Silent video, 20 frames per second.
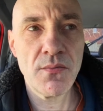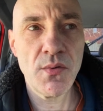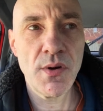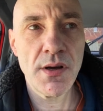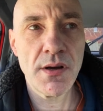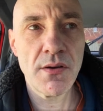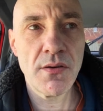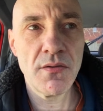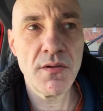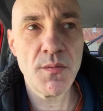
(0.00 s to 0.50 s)

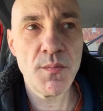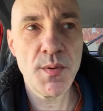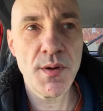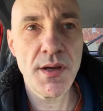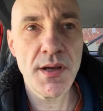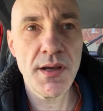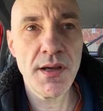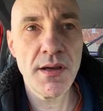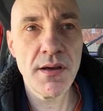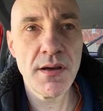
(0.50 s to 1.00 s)
we're going to
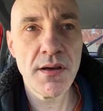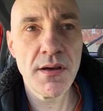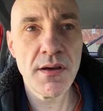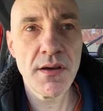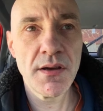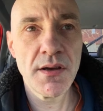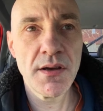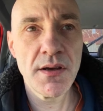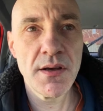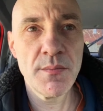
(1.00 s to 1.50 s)
be
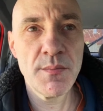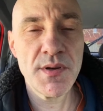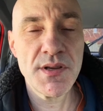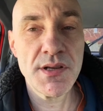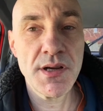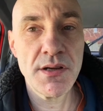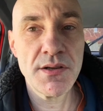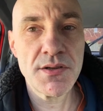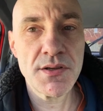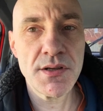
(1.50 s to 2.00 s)

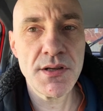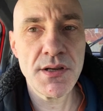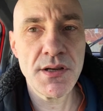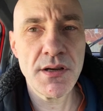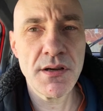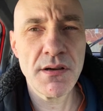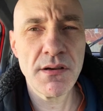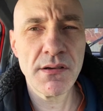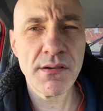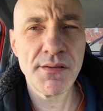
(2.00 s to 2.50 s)
potentially